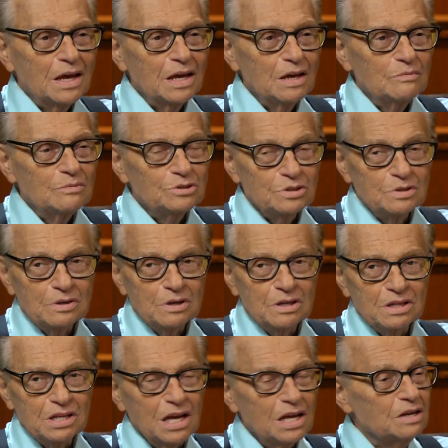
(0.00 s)
He was
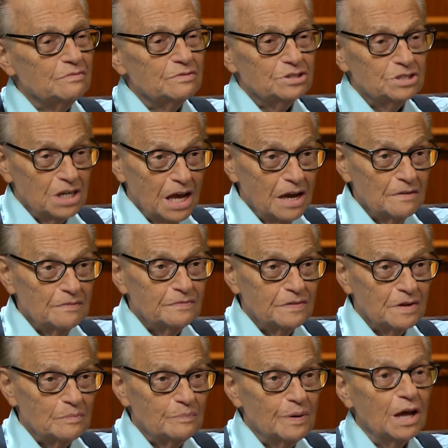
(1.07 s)
at the end of his
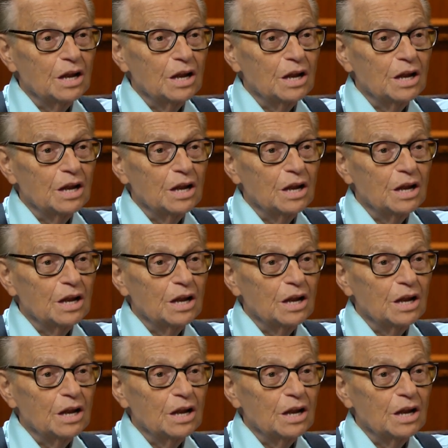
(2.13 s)
life. He yeah.